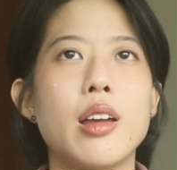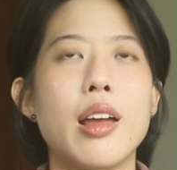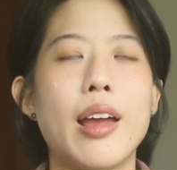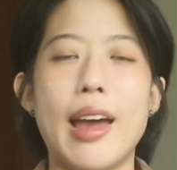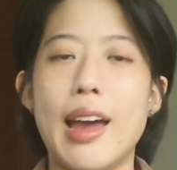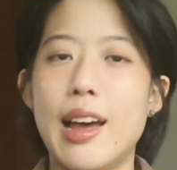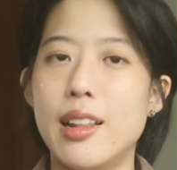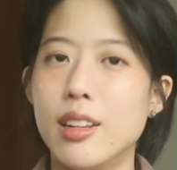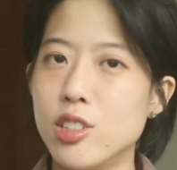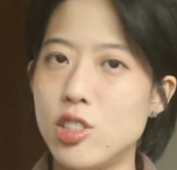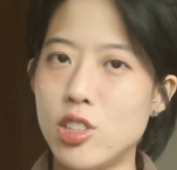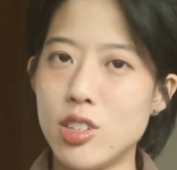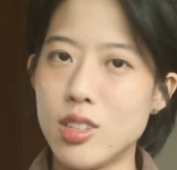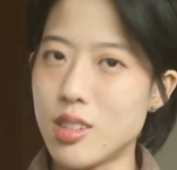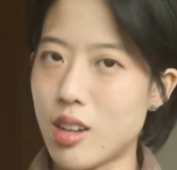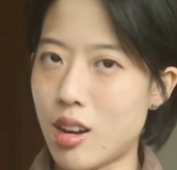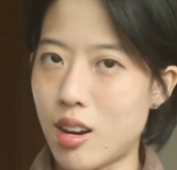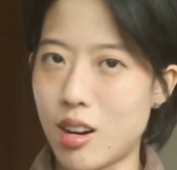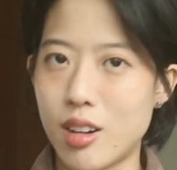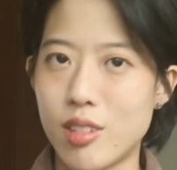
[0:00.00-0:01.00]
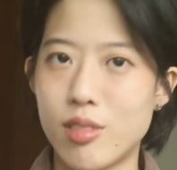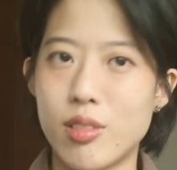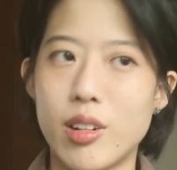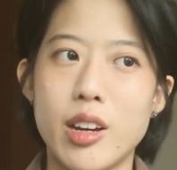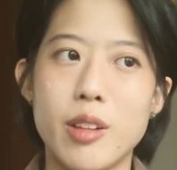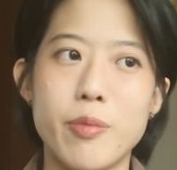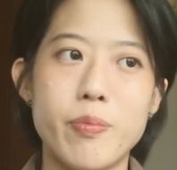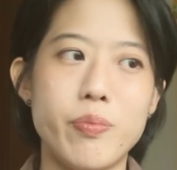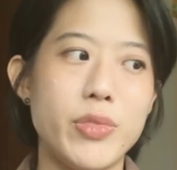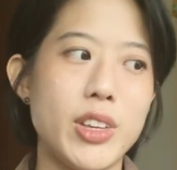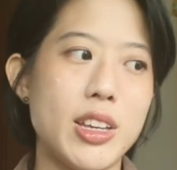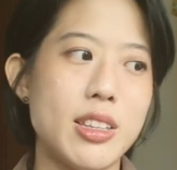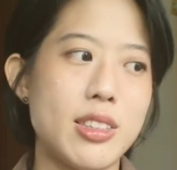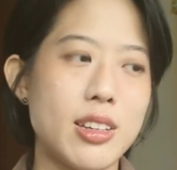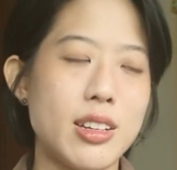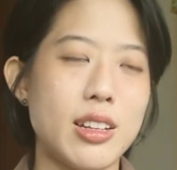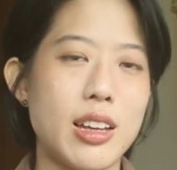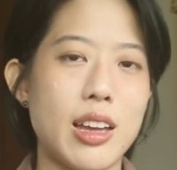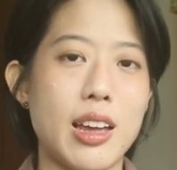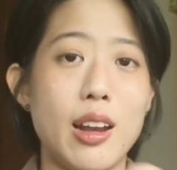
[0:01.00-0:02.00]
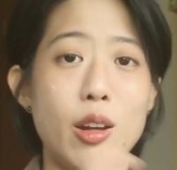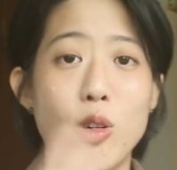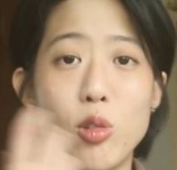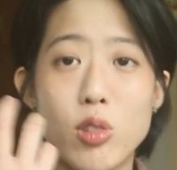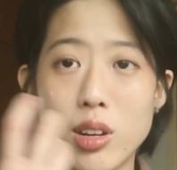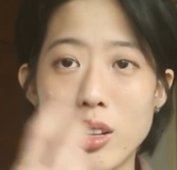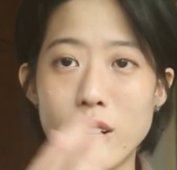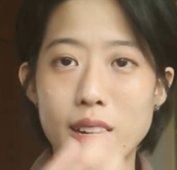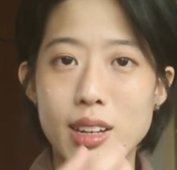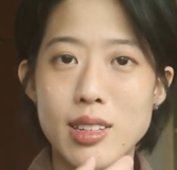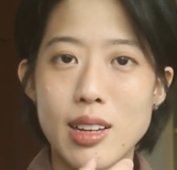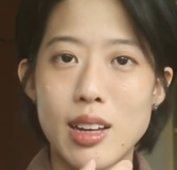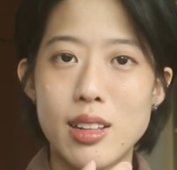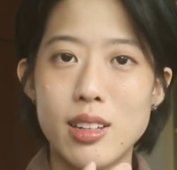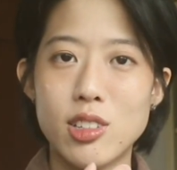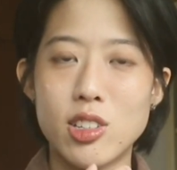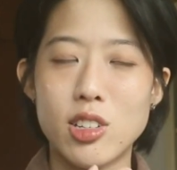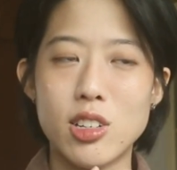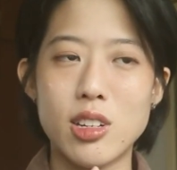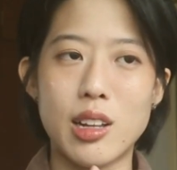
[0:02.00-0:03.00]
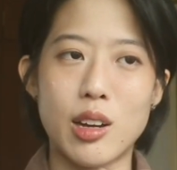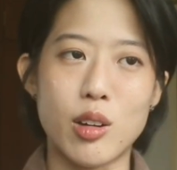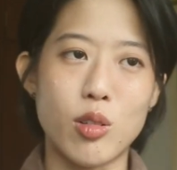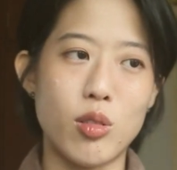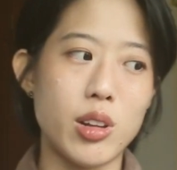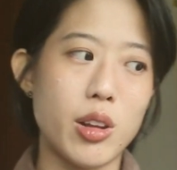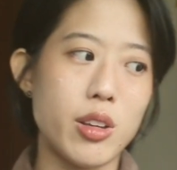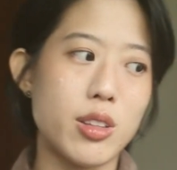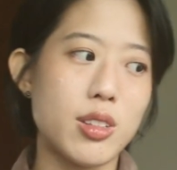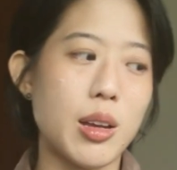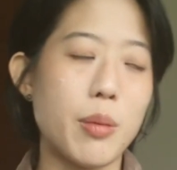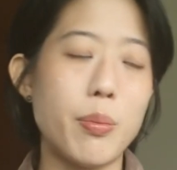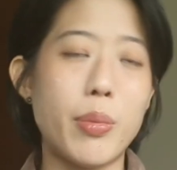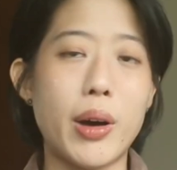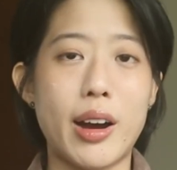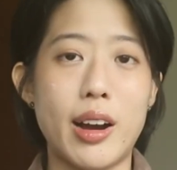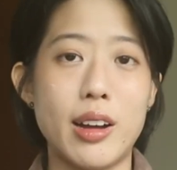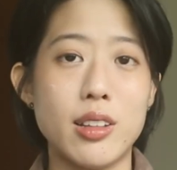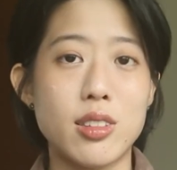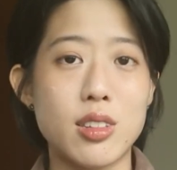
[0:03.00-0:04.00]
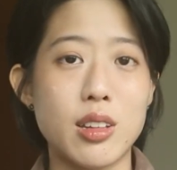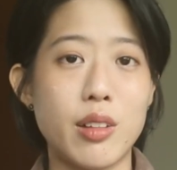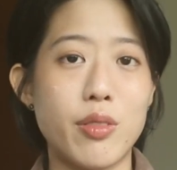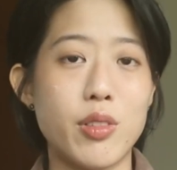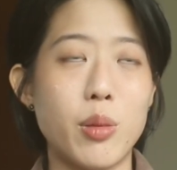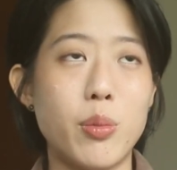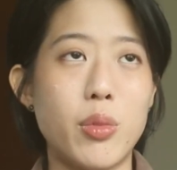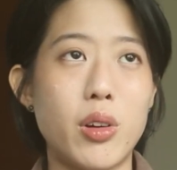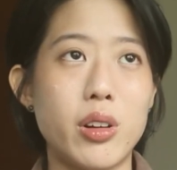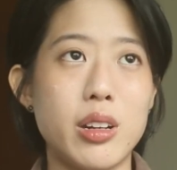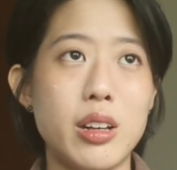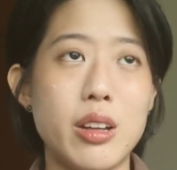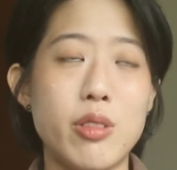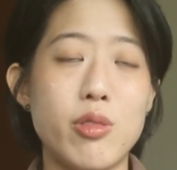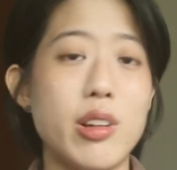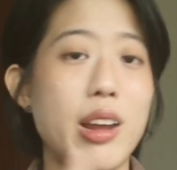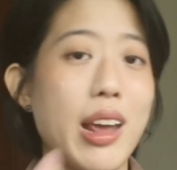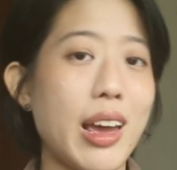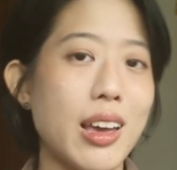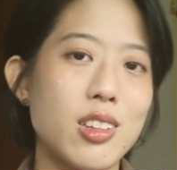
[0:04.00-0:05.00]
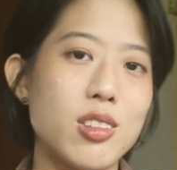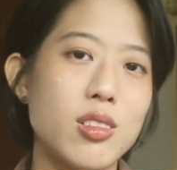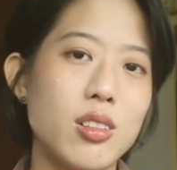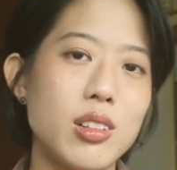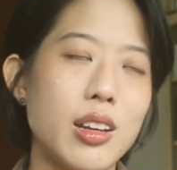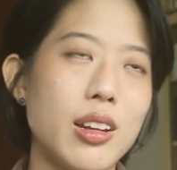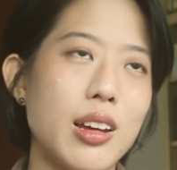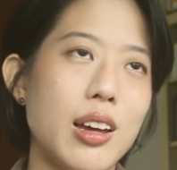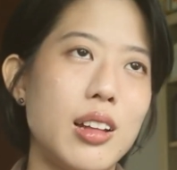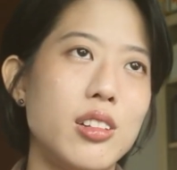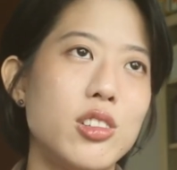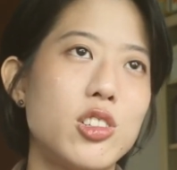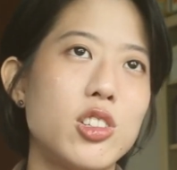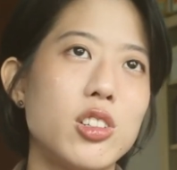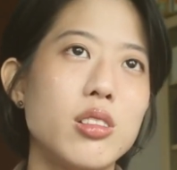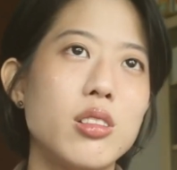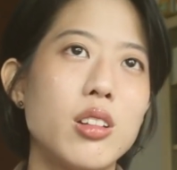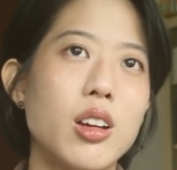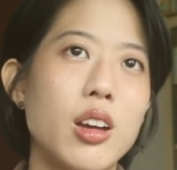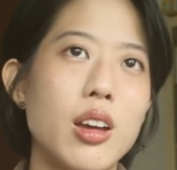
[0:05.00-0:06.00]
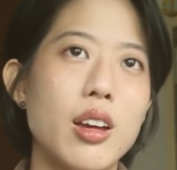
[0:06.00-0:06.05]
allergies are, right? Is it a localized allergy, like only some parts of your body reacts to that allergen?